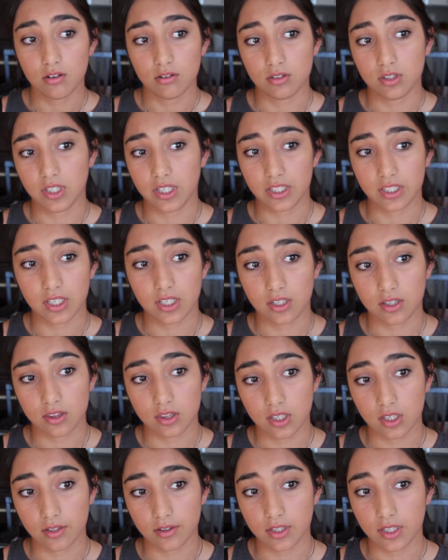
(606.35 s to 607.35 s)
or like
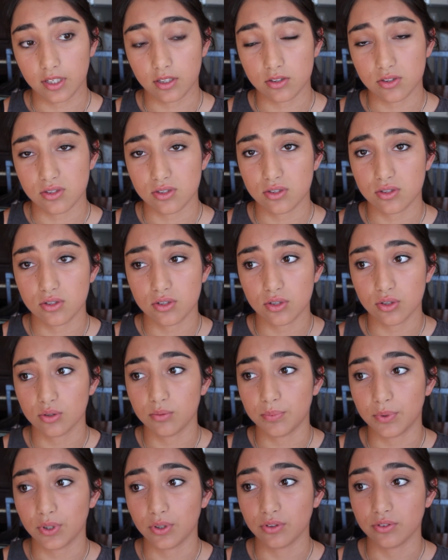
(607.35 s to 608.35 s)
anything like
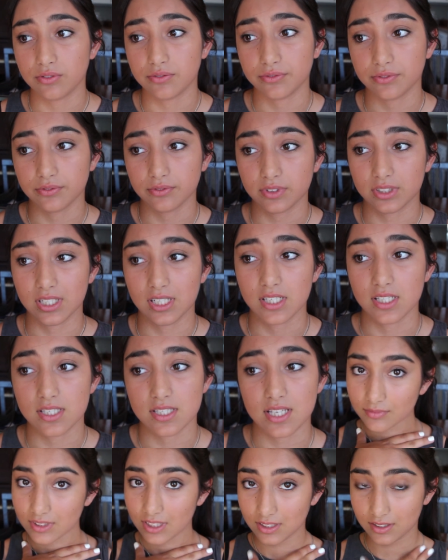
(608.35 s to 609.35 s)
too bold,
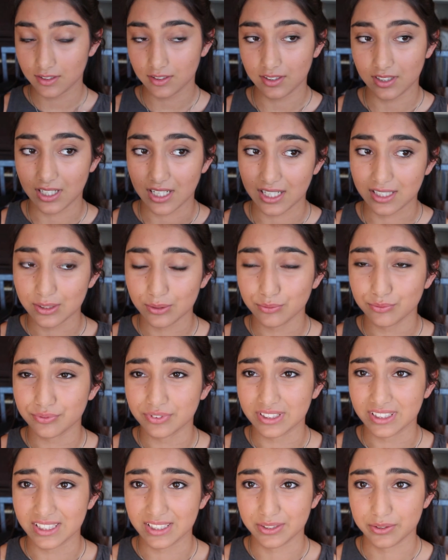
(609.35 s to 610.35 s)
because I don't
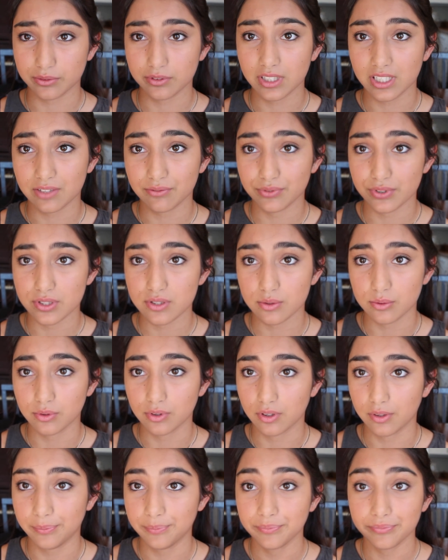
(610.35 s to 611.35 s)
feel like doing that for
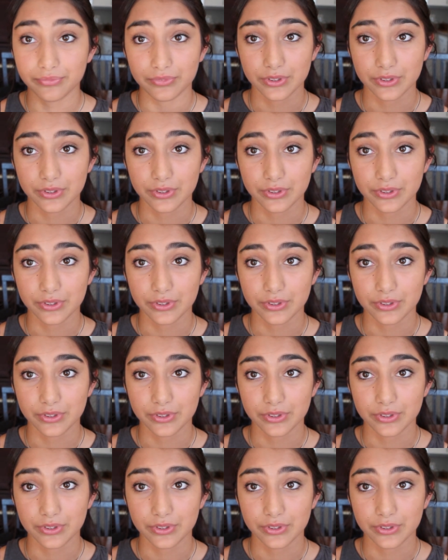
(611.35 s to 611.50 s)
school.